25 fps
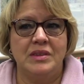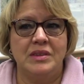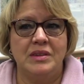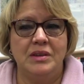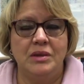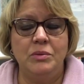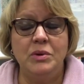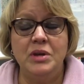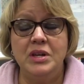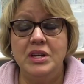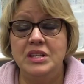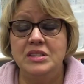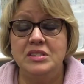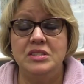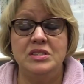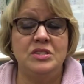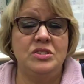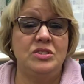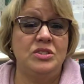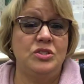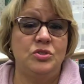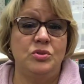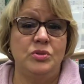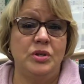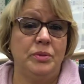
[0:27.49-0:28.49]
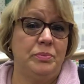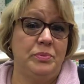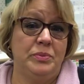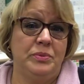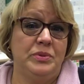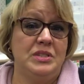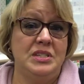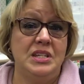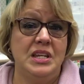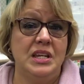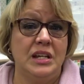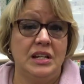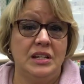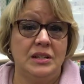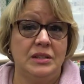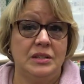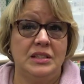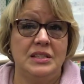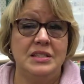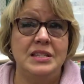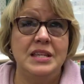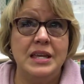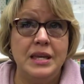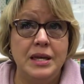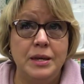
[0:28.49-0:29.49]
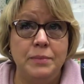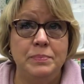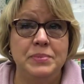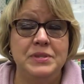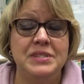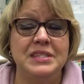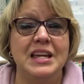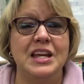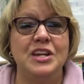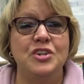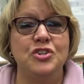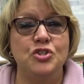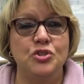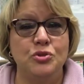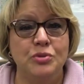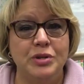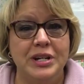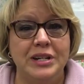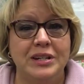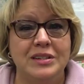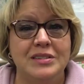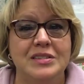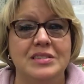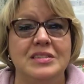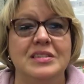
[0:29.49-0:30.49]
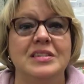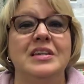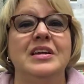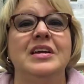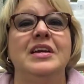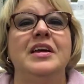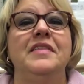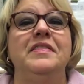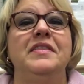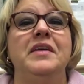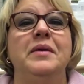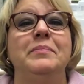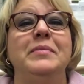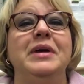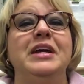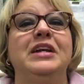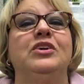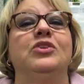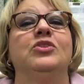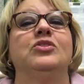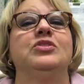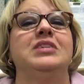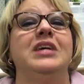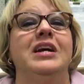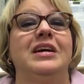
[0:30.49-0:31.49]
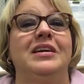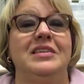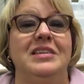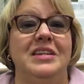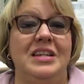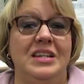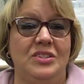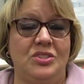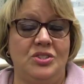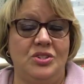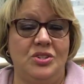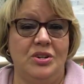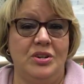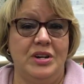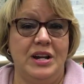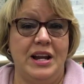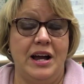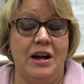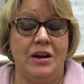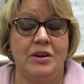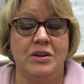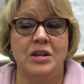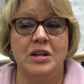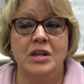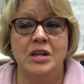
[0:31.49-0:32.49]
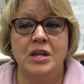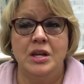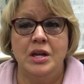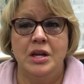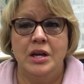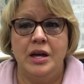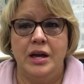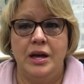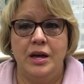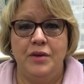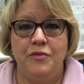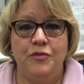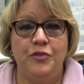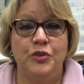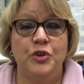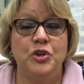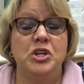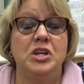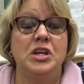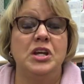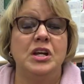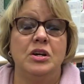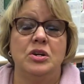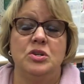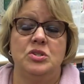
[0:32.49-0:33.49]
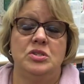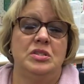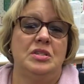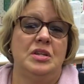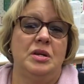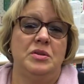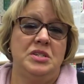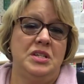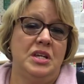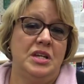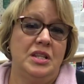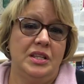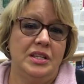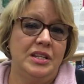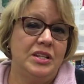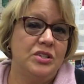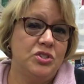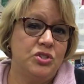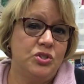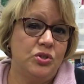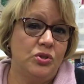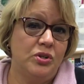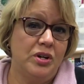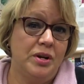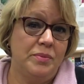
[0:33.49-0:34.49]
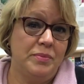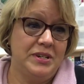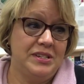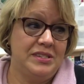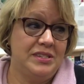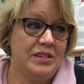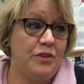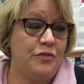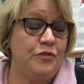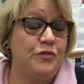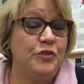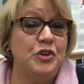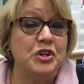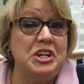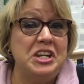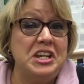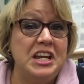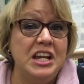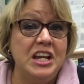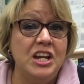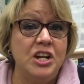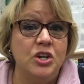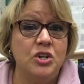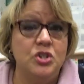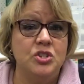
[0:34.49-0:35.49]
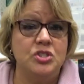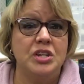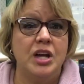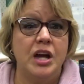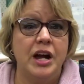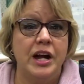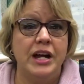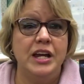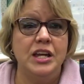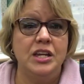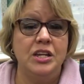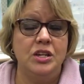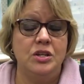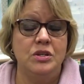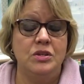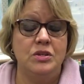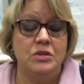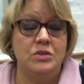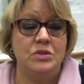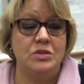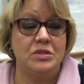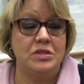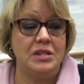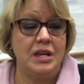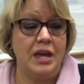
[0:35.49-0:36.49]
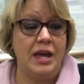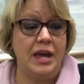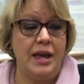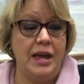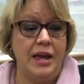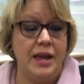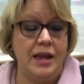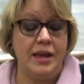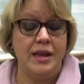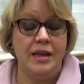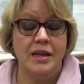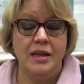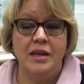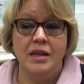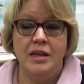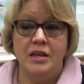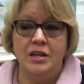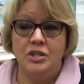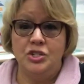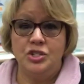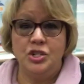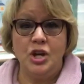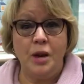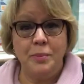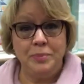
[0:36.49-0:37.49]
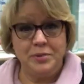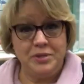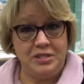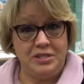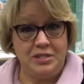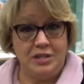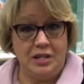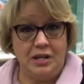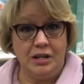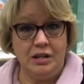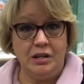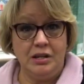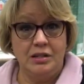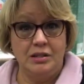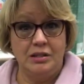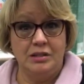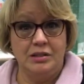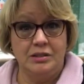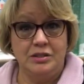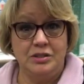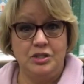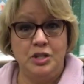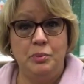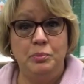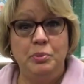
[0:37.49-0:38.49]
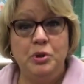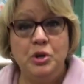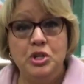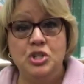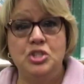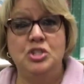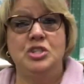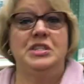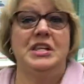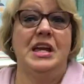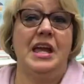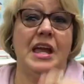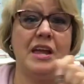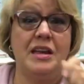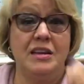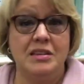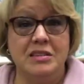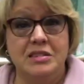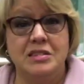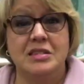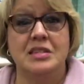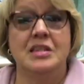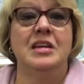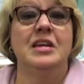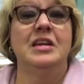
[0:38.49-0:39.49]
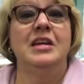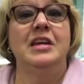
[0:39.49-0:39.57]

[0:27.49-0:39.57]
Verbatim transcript: well, it's just the trick, tick, tips and tricks that make your techniques turn out. For years, I'll tell a little story on myself. For years, I used a chopstick to push things